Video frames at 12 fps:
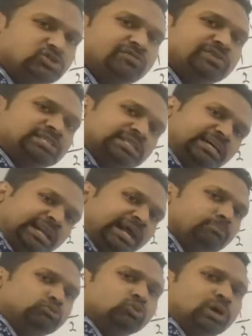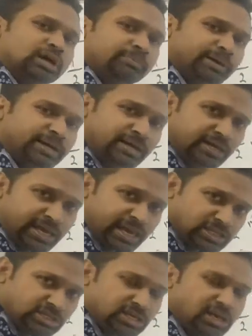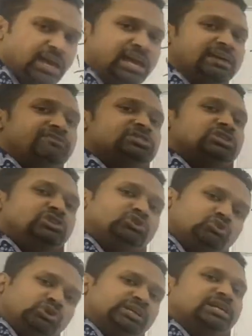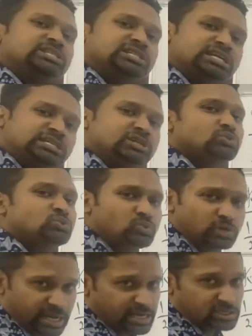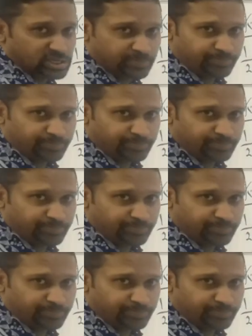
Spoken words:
So if it's in gram, tukar kepada kg. If it's in newton, change it to kg.